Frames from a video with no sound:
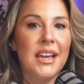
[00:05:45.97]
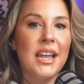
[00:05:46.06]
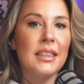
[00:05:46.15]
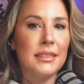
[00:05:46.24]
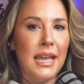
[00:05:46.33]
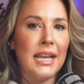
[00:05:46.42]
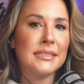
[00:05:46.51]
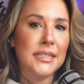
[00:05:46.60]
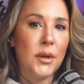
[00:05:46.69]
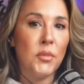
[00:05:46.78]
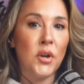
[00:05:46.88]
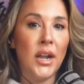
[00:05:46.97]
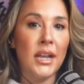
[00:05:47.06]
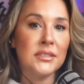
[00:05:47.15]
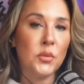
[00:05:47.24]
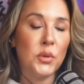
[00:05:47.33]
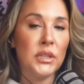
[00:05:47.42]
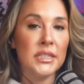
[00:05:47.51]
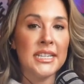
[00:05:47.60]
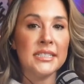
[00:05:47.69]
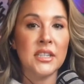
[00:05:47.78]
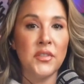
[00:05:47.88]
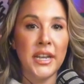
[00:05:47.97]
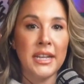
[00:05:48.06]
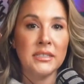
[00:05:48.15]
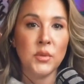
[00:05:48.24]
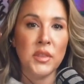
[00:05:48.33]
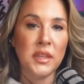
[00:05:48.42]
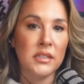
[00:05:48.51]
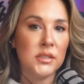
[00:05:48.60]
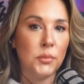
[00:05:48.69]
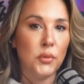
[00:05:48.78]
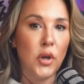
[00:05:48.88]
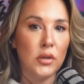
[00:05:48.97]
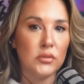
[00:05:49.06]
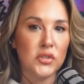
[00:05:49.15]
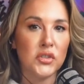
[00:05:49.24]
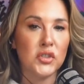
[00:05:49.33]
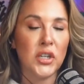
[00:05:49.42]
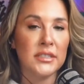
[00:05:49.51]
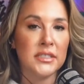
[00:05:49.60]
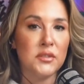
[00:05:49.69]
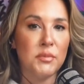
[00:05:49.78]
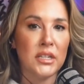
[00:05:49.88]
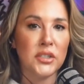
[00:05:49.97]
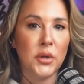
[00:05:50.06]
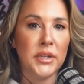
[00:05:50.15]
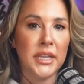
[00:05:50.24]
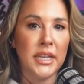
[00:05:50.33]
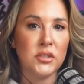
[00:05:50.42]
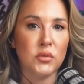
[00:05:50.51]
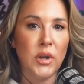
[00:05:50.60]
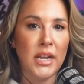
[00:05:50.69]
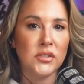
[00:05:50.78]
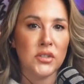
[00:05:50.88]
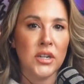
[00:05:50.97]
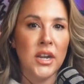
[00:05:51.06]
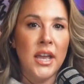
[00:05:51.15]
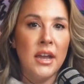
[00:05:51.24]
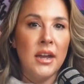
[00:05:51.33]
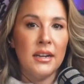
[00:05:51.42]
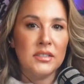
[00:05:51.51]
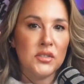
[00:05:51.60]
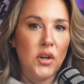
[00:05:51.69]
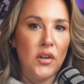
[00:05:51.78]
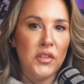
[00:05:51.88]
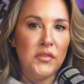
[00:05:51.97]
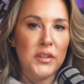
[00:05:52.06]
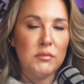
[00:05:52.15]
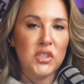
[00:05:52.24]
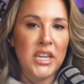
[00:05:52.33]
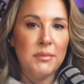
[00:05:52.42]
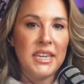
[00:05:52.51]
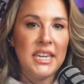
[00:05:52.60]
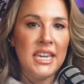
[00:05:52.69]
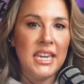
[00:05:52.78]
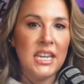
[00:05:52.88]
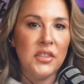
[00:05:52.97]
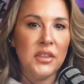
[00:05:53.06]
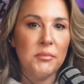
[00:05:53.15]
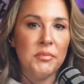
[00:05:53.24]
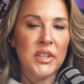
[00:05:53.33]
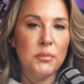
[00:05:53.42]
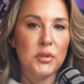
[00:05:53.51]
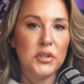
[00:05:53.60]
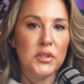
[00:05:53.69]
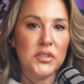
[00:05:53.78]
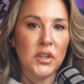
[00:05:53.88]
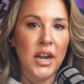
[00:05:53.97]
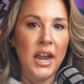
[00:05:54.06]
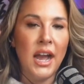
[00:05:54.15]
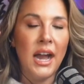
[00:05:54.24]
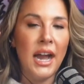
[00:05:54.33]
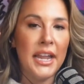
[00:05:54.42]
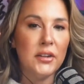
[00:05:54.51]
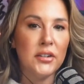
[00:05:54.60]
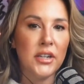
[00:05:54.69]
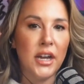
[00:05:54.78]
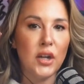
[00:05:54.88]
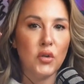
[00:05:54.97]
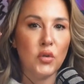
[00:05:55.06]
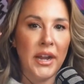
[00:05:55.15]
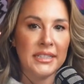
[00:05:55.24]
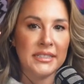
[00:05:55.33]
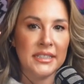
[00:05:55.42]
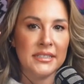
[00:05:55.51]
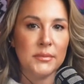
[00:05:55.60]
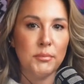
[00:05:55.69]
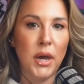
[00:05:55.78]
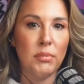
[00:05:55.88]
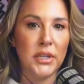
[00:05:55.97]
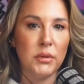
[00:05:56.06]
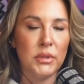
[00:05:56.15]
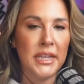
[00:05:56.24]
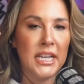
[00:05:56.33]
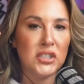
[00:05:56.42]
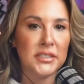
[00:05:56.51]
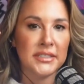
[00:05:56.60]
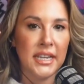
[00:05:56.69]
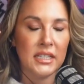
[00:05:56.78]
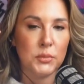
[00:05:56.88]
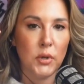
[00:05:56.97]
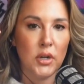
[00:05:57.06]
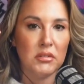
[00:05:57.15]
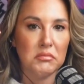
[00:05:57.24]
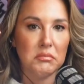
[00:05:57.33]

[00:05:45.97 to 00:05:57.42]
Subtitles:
Last summer, as the release of It Ends With Us approached, Justin Baldoni and director, star of the film Jamie Heath, lead producer, hired a crisis public relations expert.